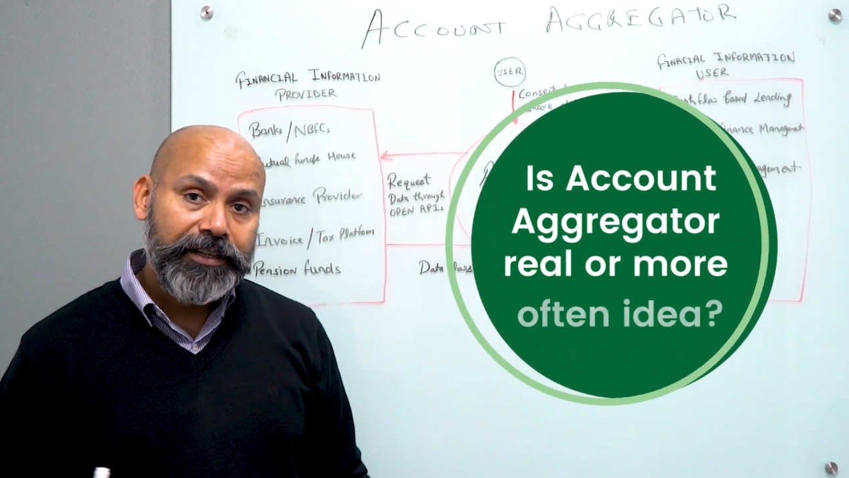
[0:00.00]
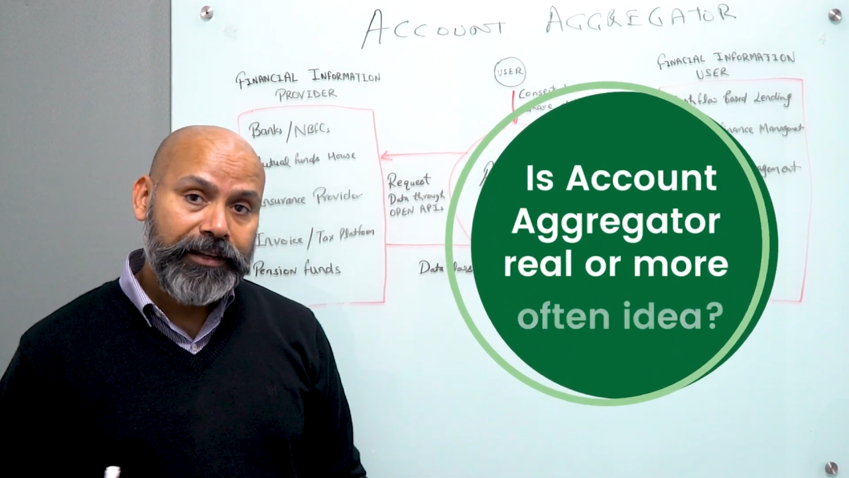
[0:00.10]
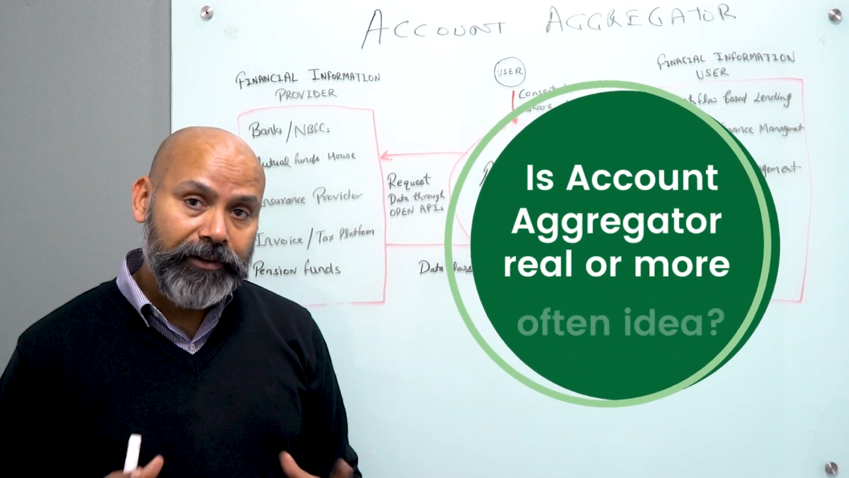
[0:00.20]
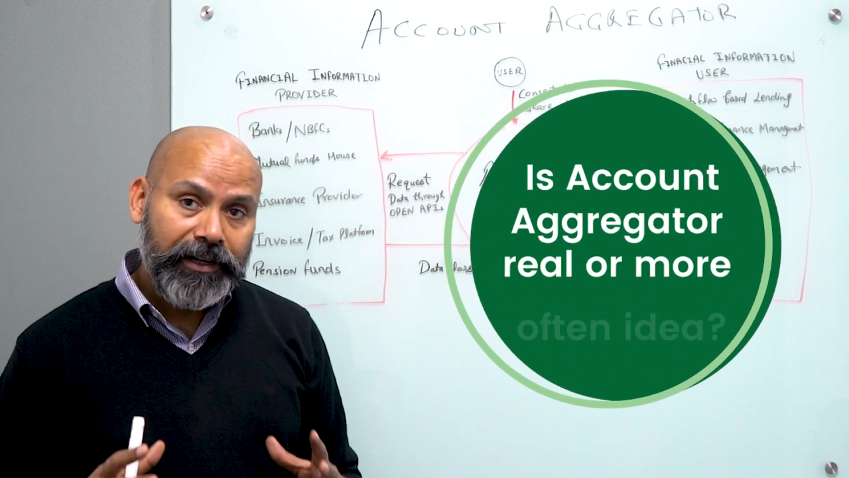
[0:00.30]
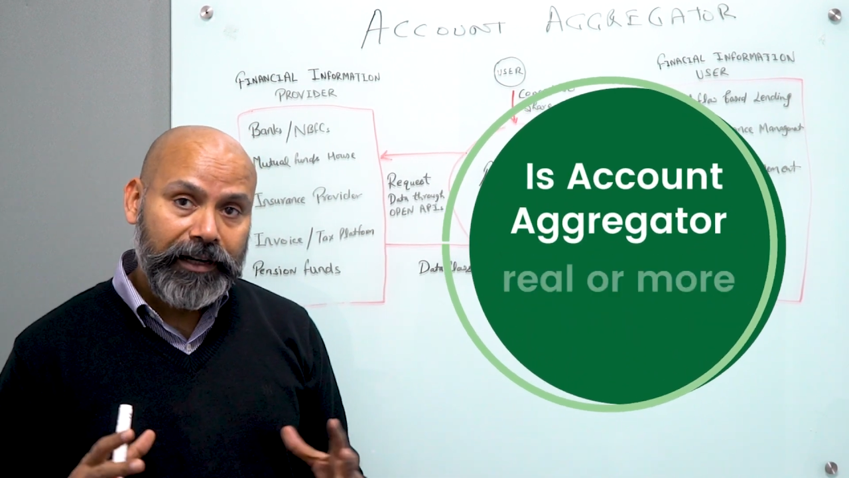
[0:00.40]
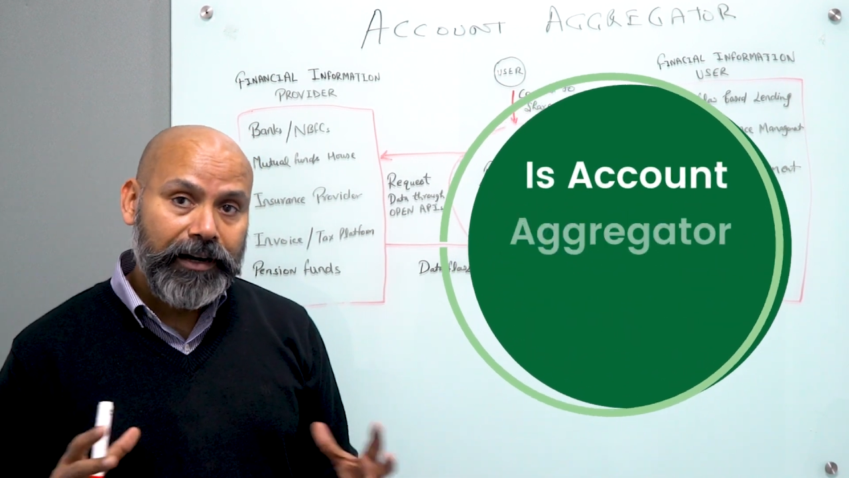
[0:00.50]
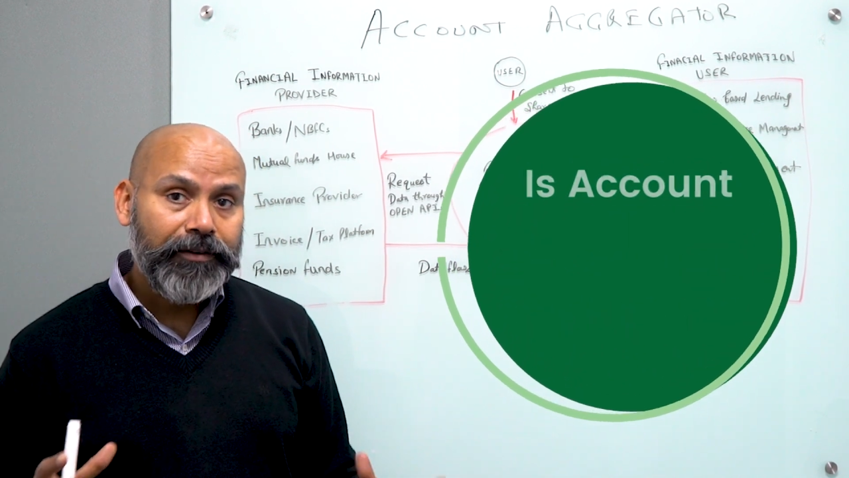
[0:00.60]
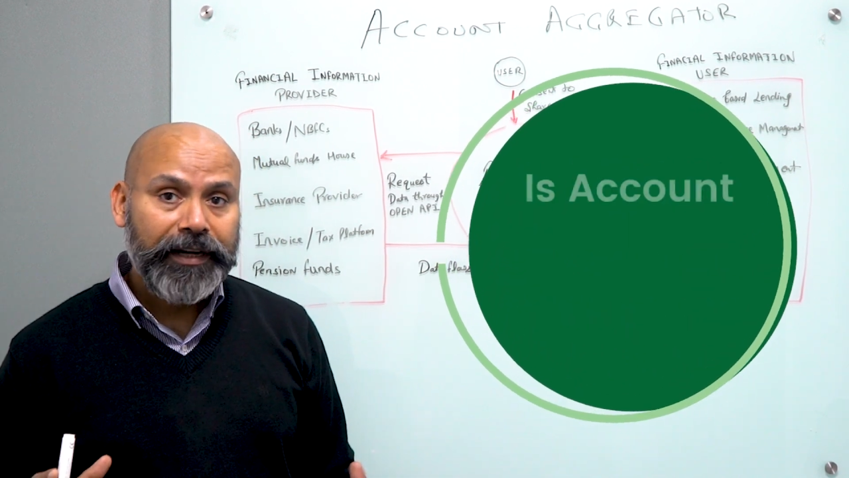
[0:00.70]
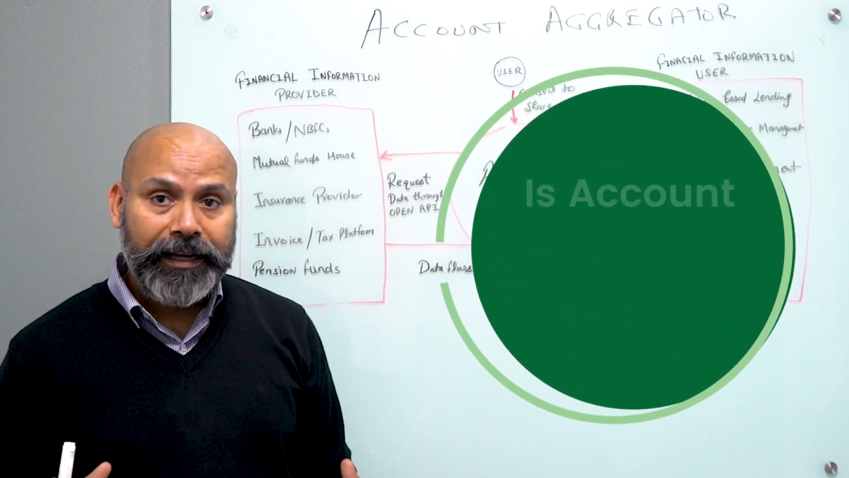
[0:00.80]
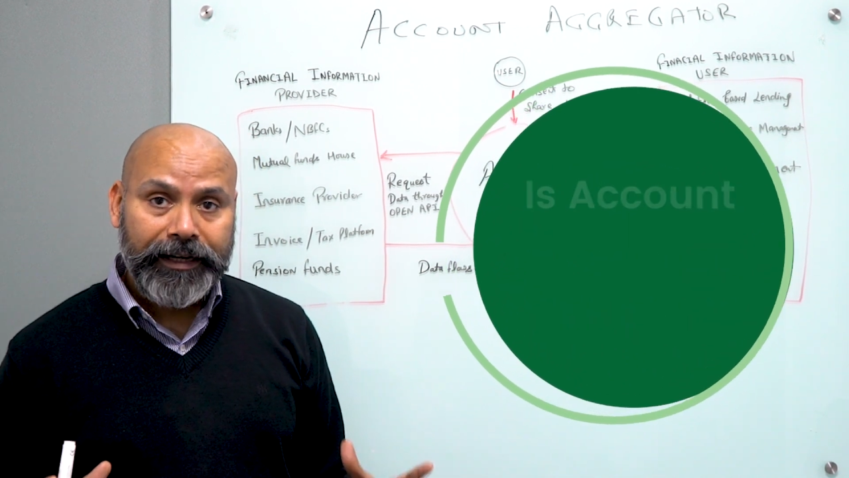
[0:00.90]
several
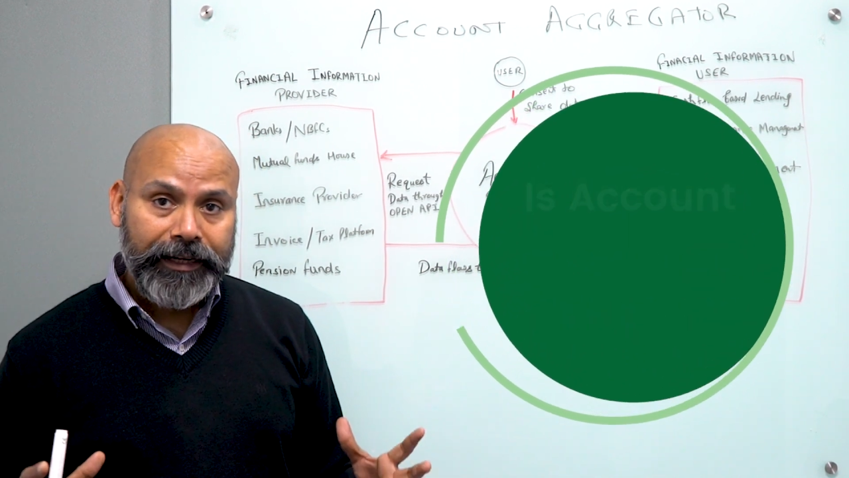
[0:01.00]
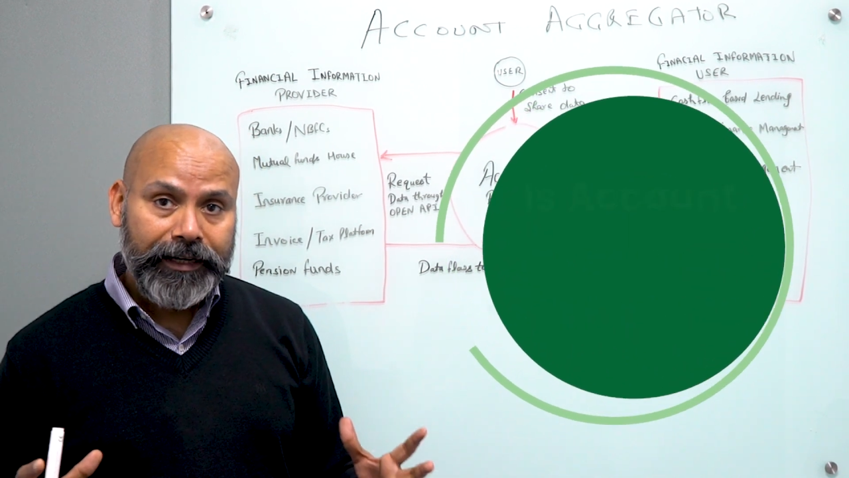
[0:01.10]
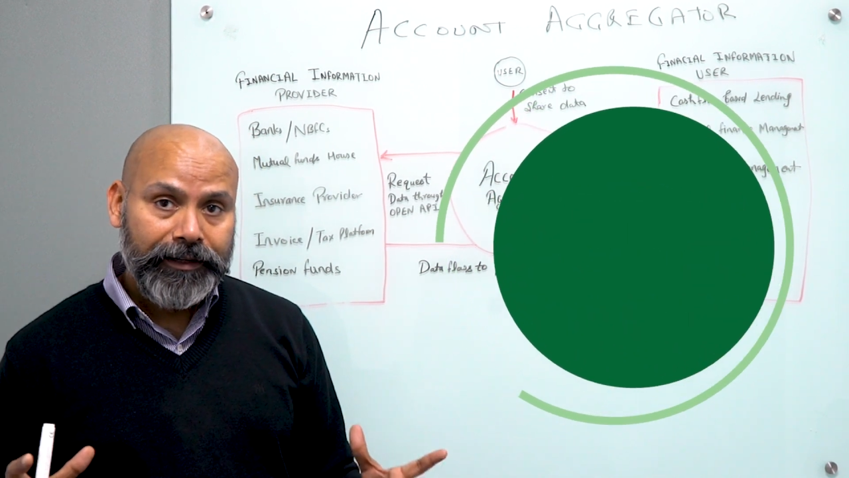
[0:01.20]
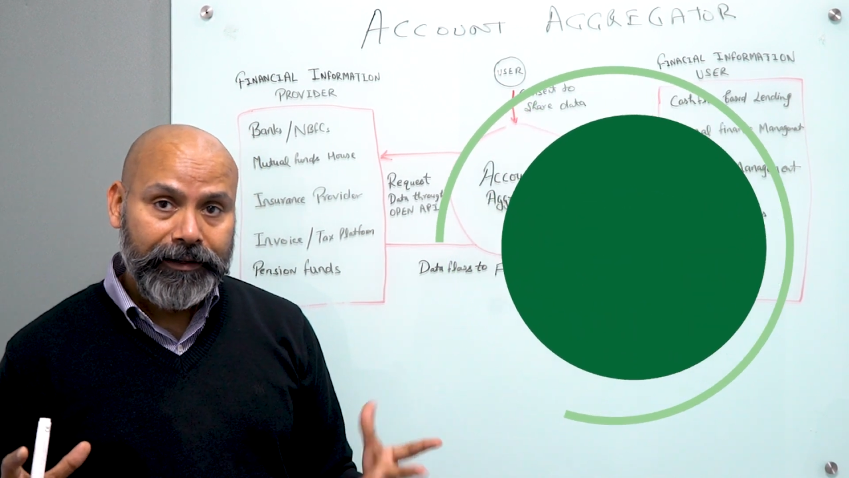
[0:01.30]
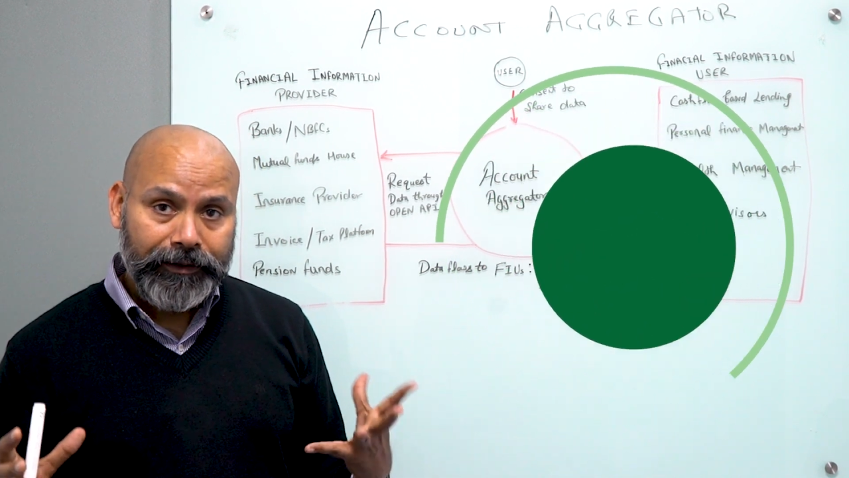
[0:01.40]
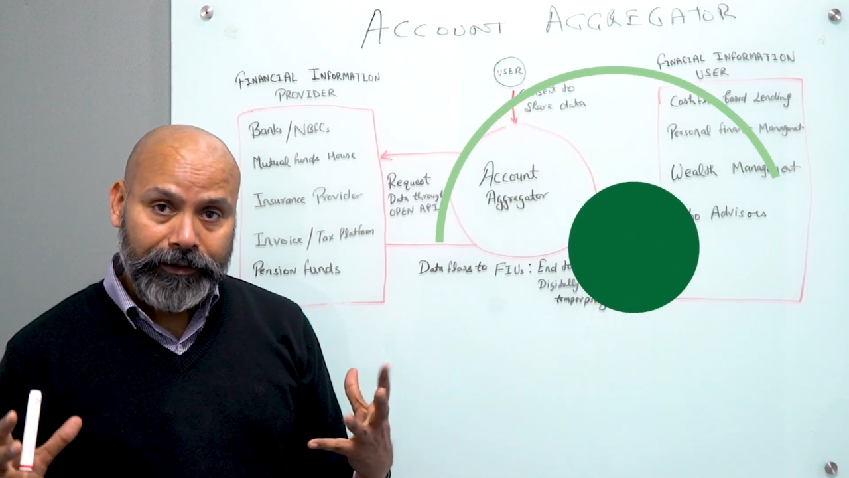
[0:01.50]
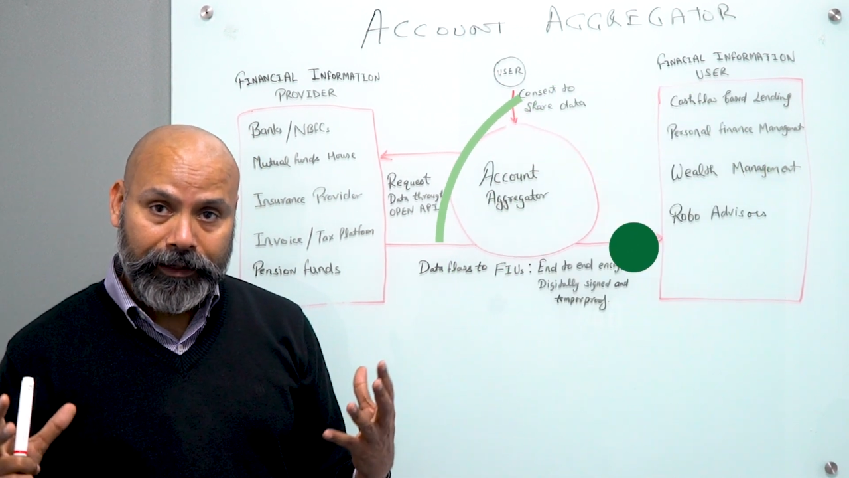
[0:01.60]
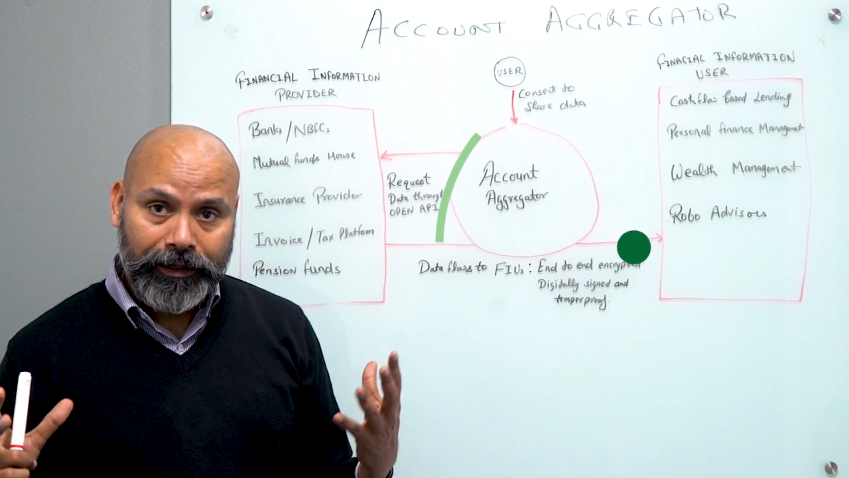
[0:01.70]
account aggregator